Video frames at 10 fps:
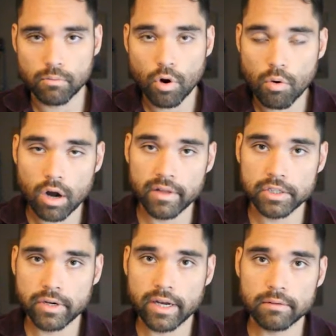the more water they
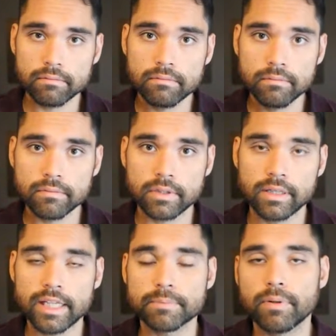drank,
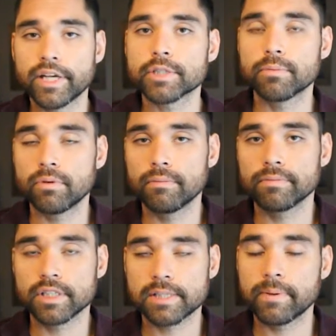the less pleasurable
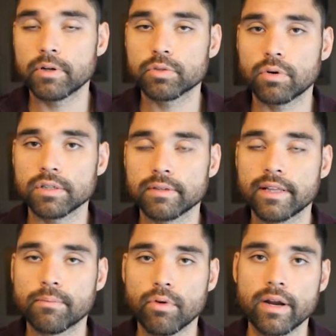the experience was,
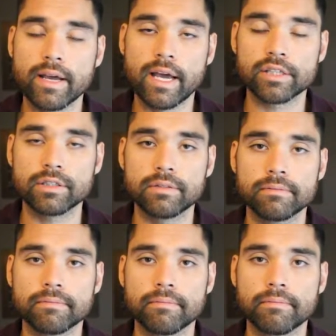and the brain
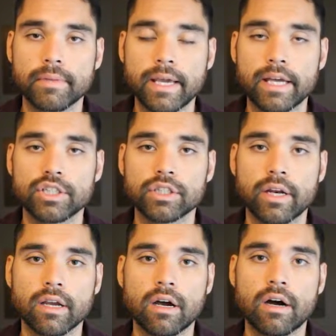actually began
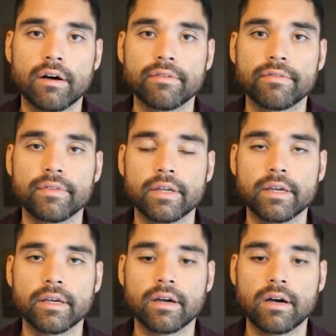shutting off
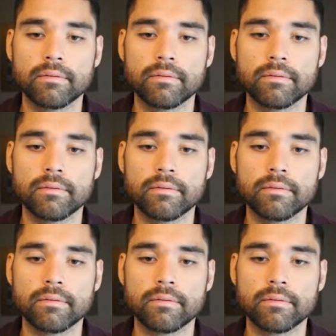the